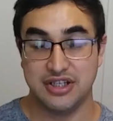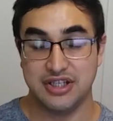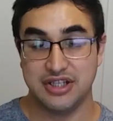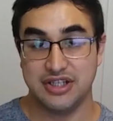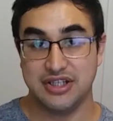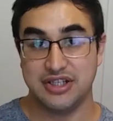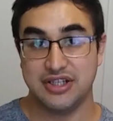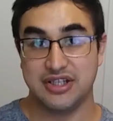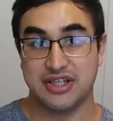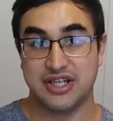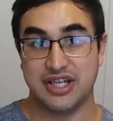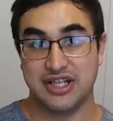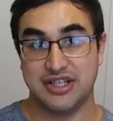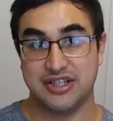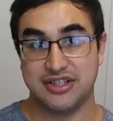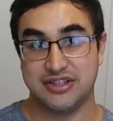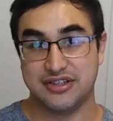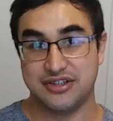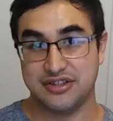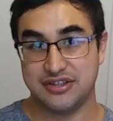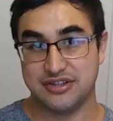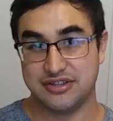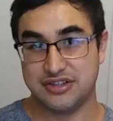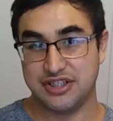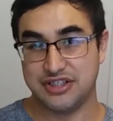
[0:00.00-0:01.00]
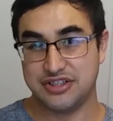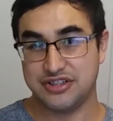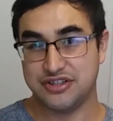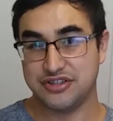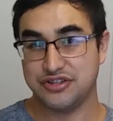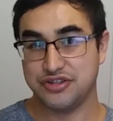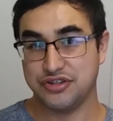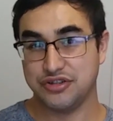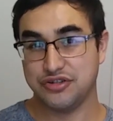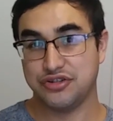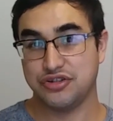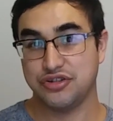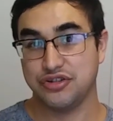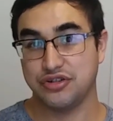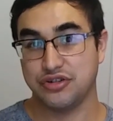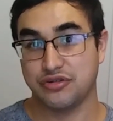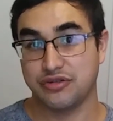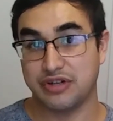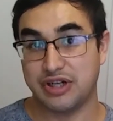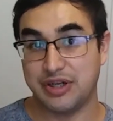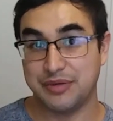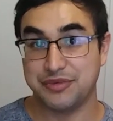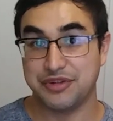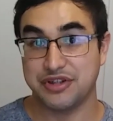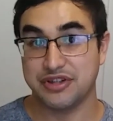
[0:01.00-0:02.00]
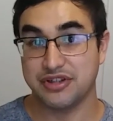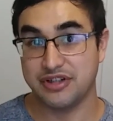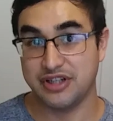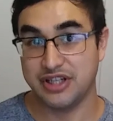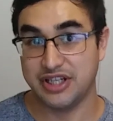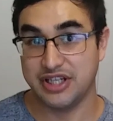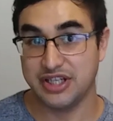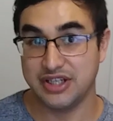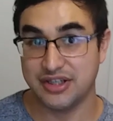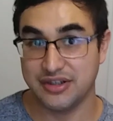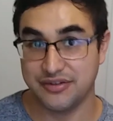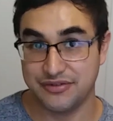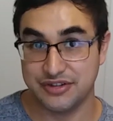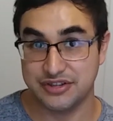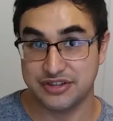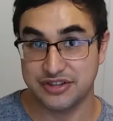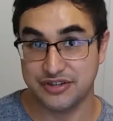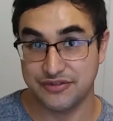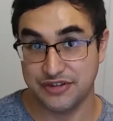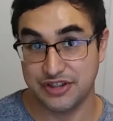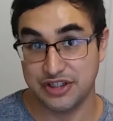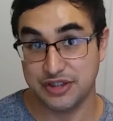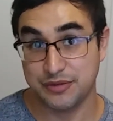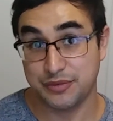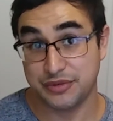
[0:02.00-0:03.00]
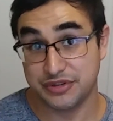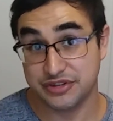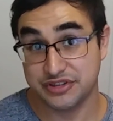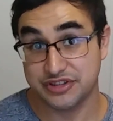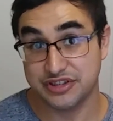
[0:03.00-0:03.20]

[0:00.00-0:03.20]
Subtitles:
He kind of teaches you to grab the other leg if it's available